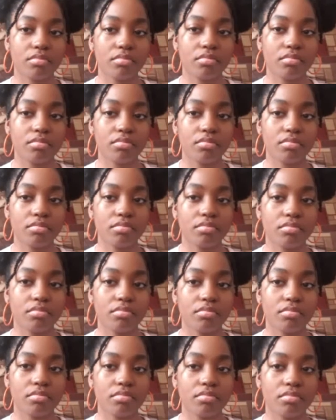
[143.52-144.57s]

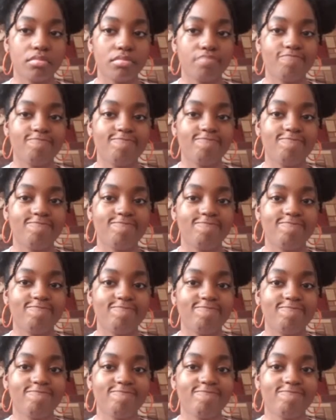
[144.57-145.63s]

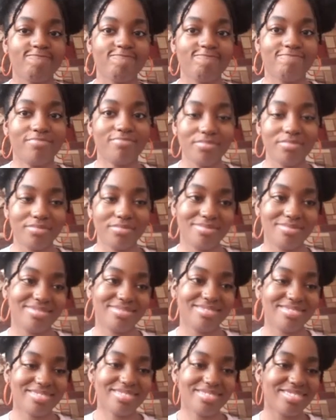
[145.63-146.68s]

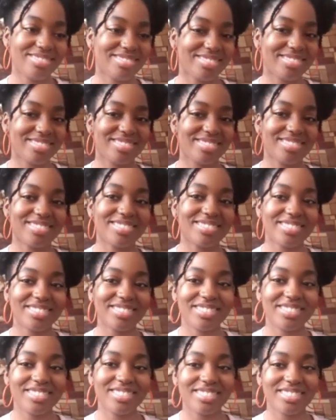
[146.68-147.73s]

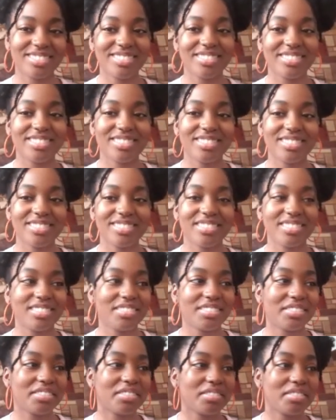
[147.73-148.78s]

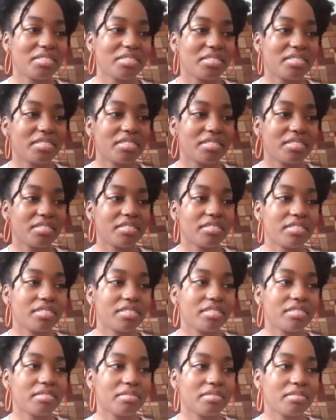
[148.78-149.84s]

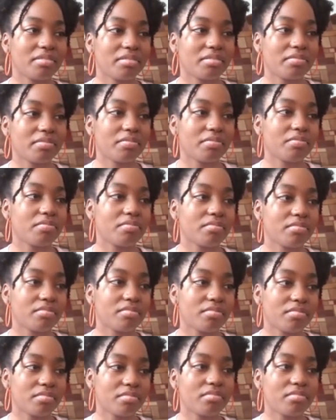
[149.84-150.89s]

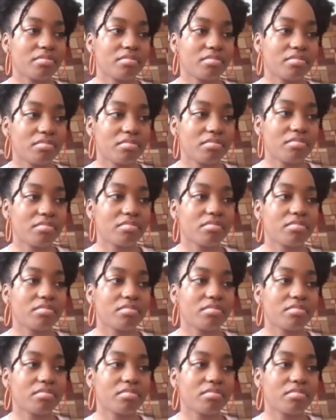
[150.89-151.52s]
This person isn't speaking.